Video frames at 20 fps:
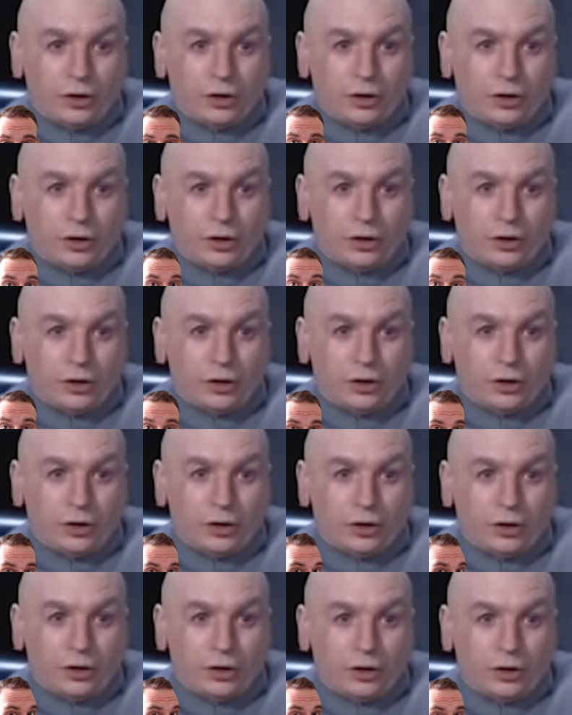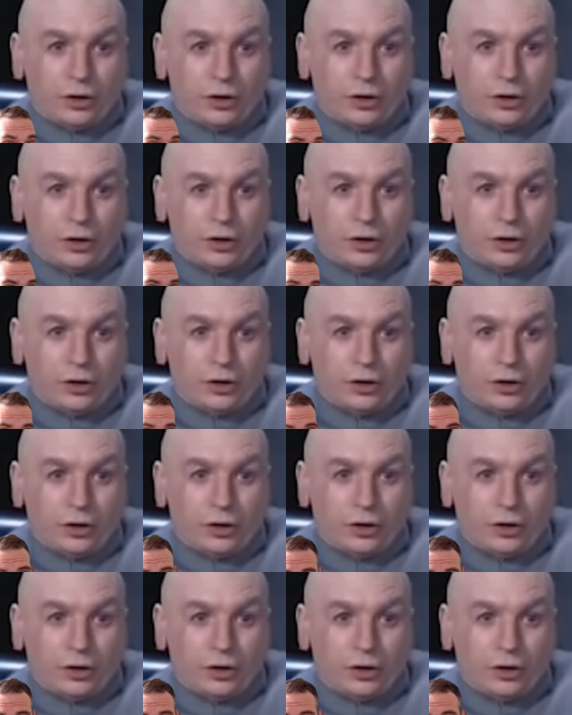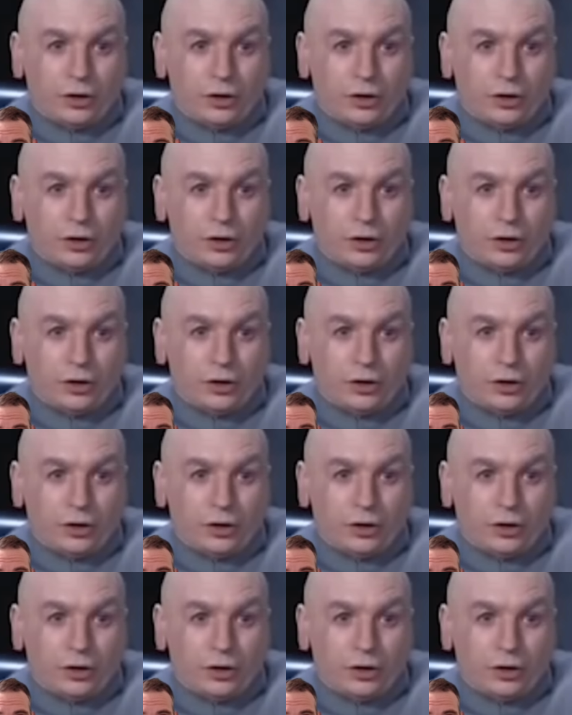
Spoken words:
[no speech]